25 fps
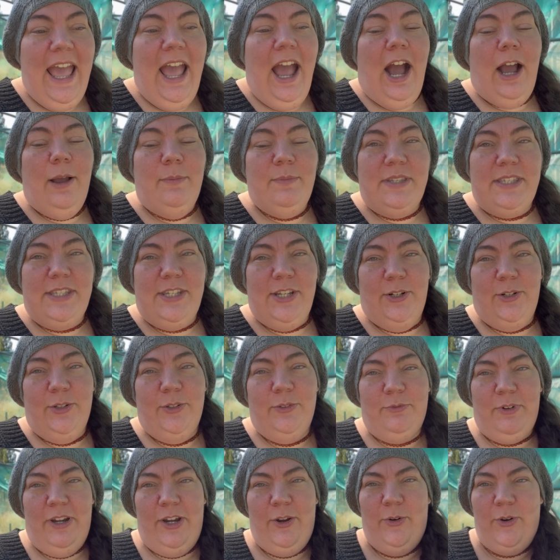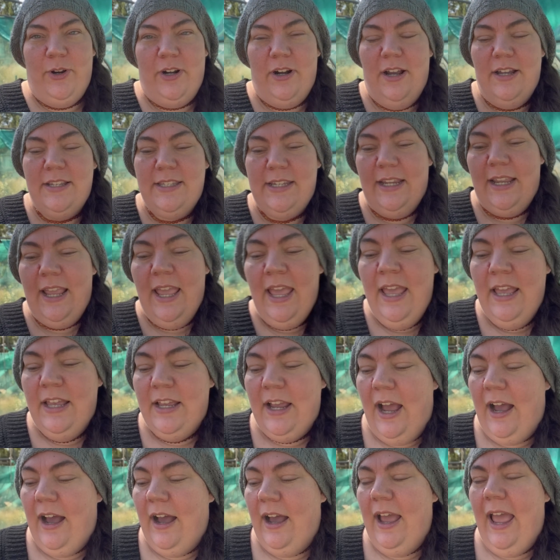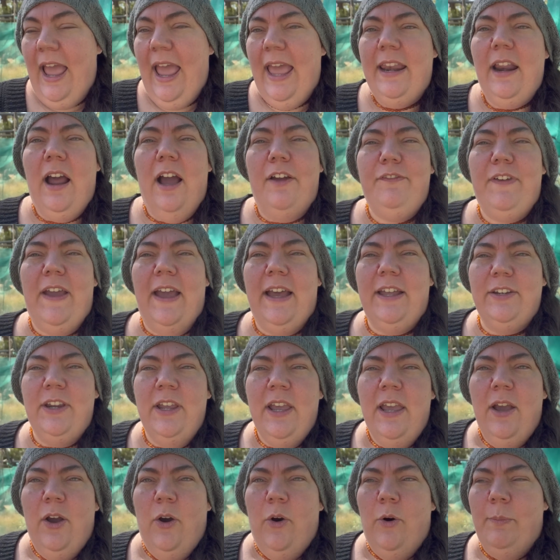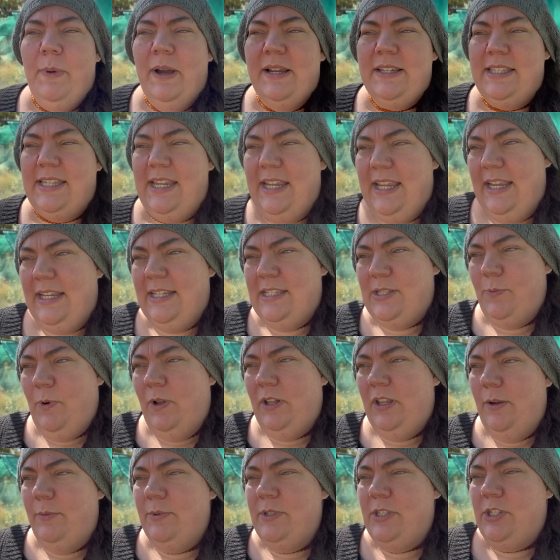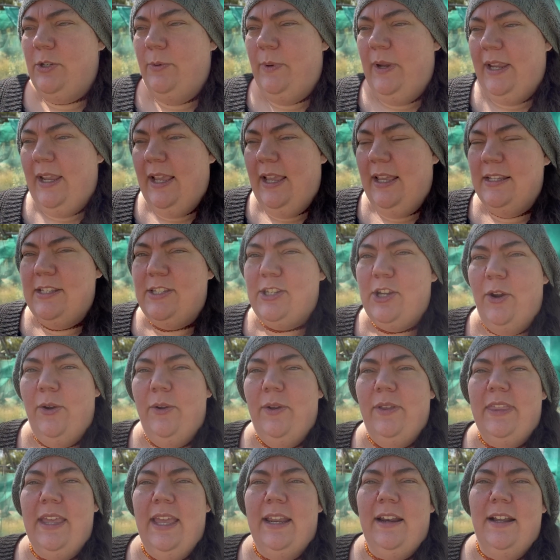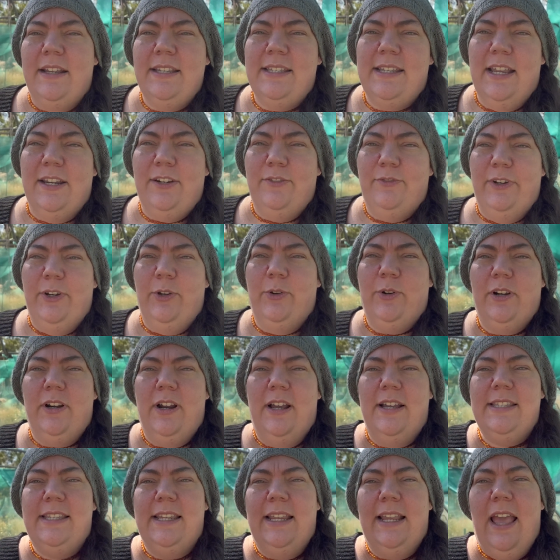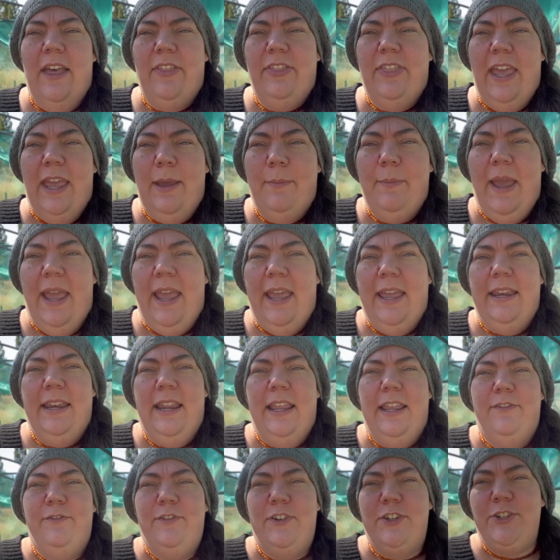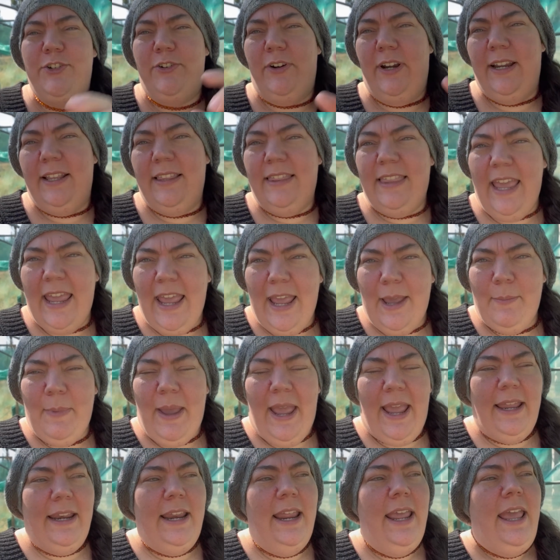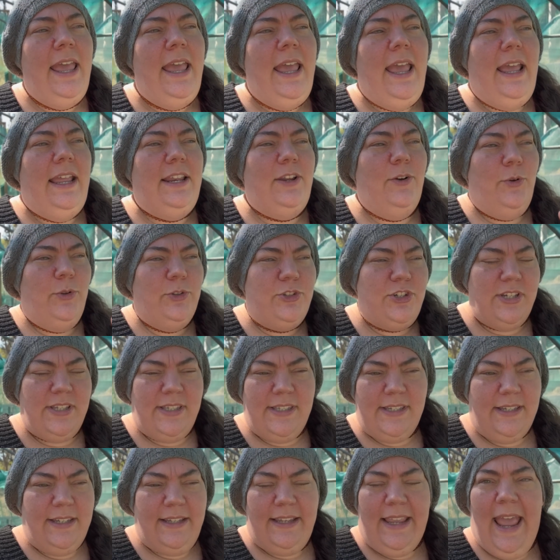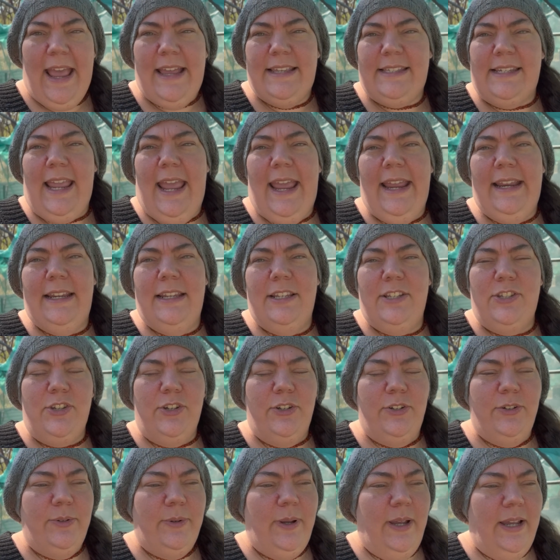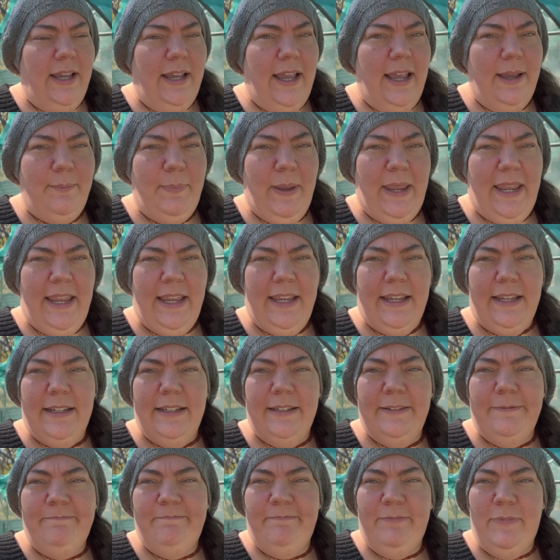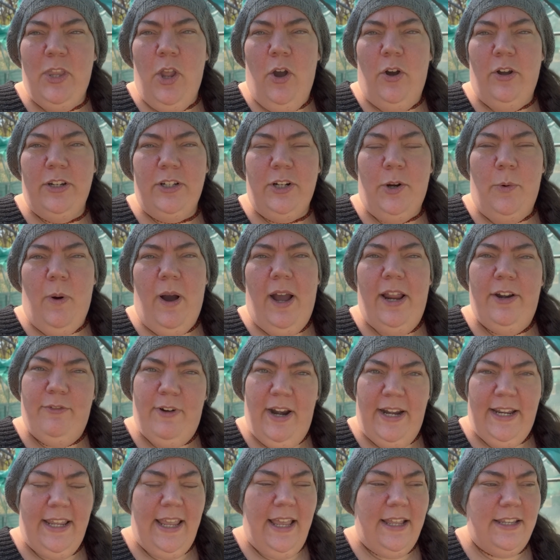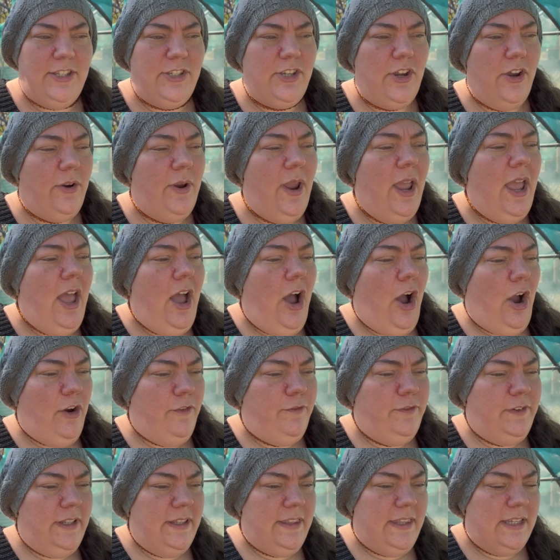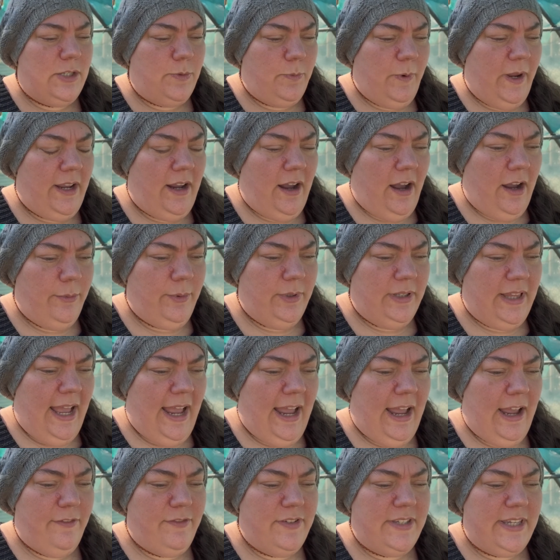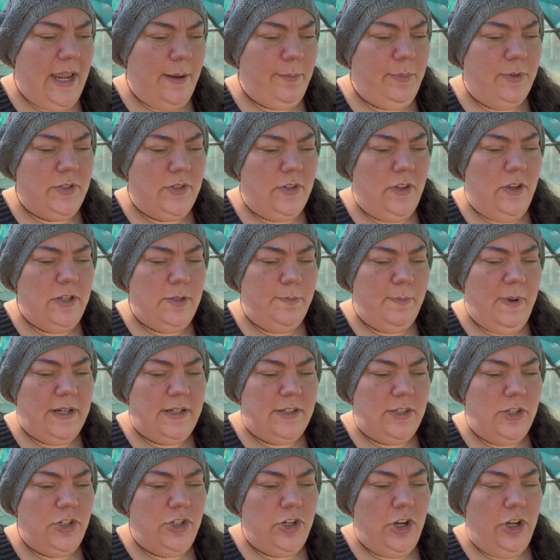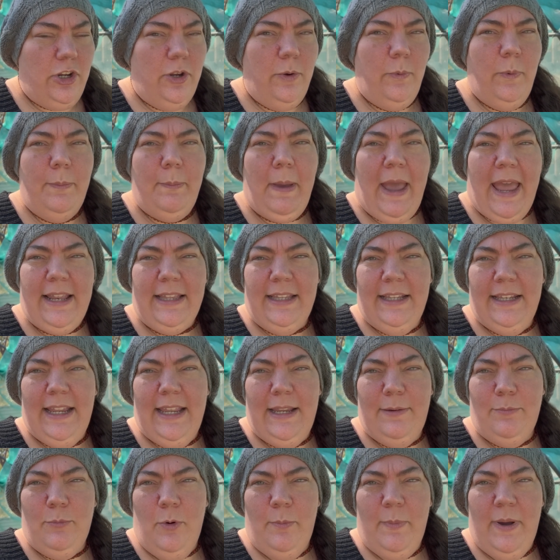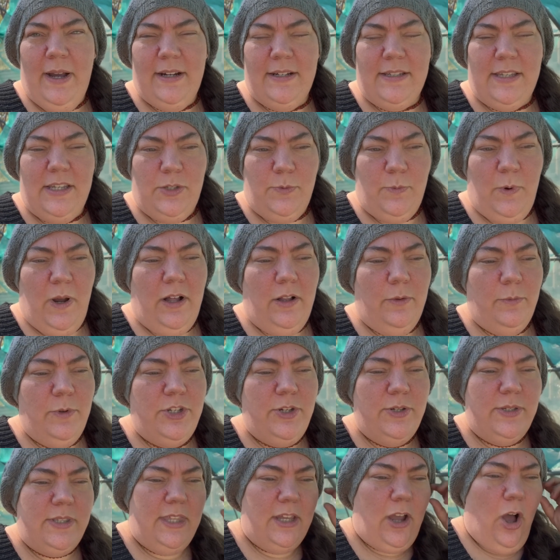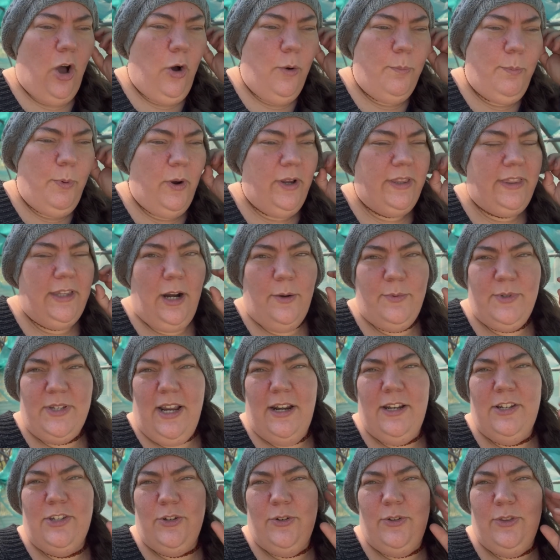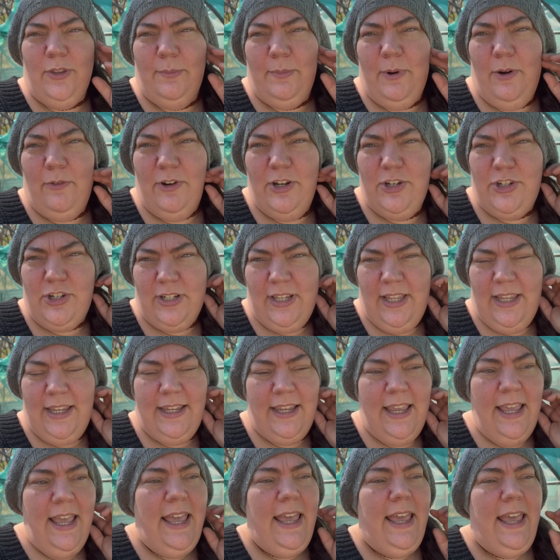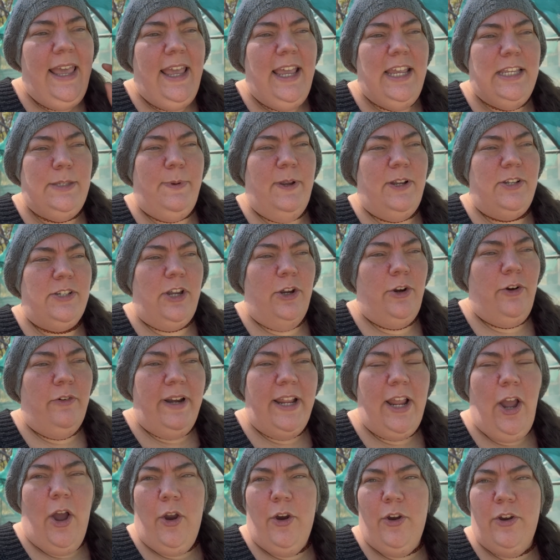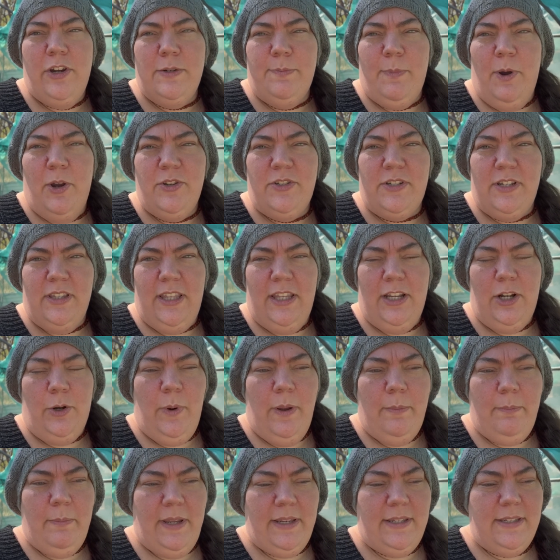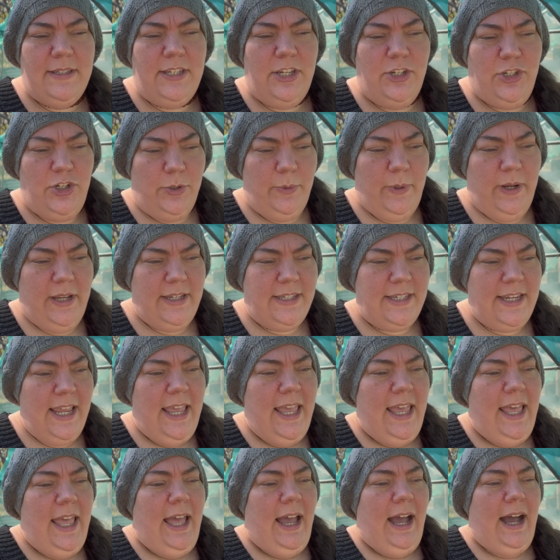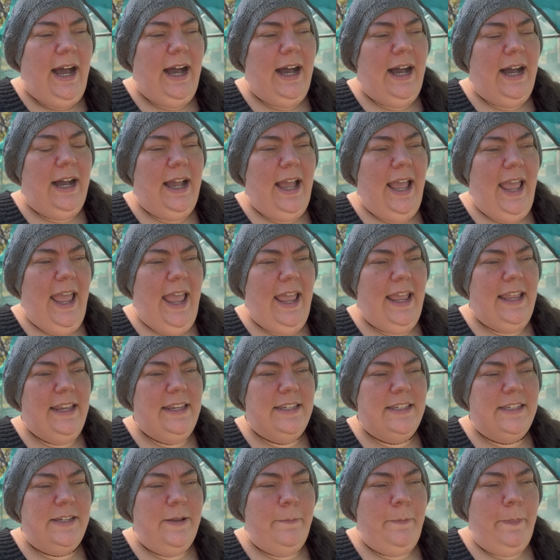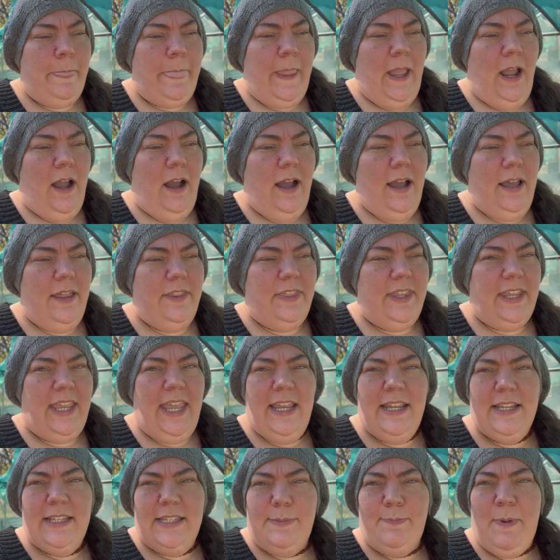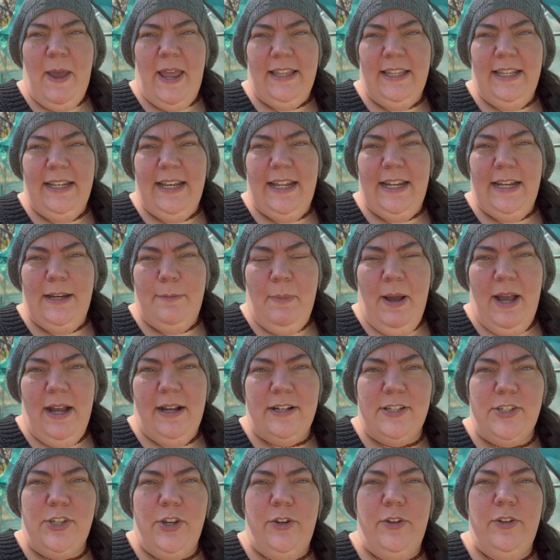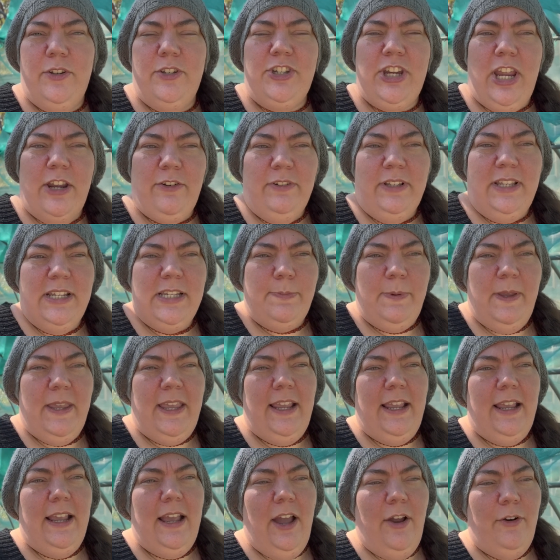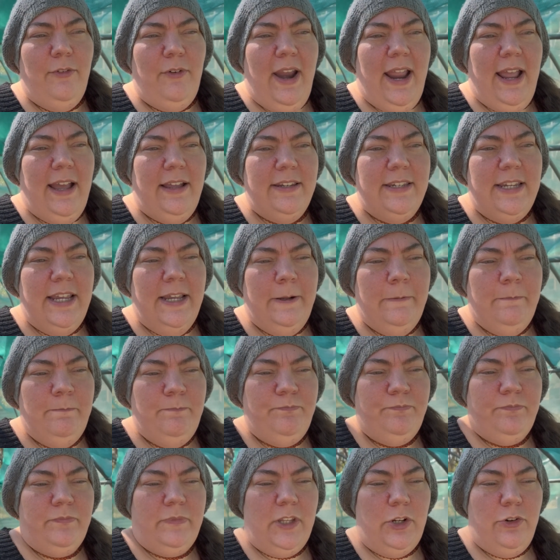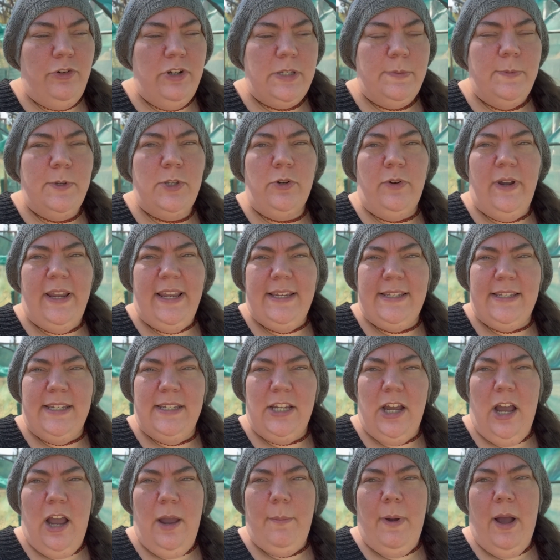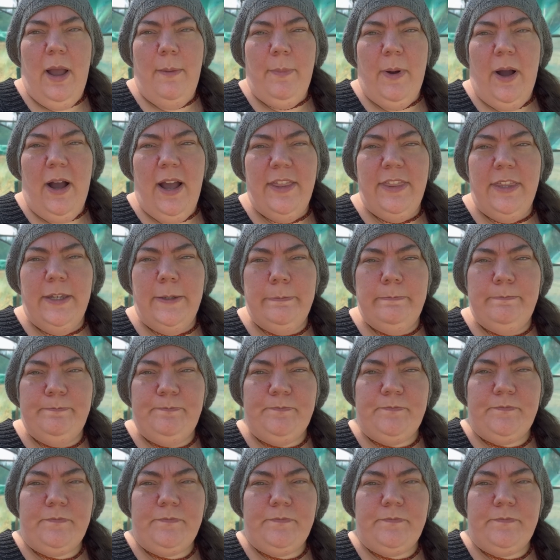I'm still reorganizing, and I found all my seeds while I was doing it. So then I started reorganizing them and inventorying them, and it all just cascaded to being not quite ready yet. So hopefully this week I will have samples of those mugs to show you. We badly need more mugs as well, which is the whole point that I was going to do them originally, is because I already owned most of the equipment to do it, and the kids badly needed mugs. So generally speaking, around Christmas or Easter time, I buy them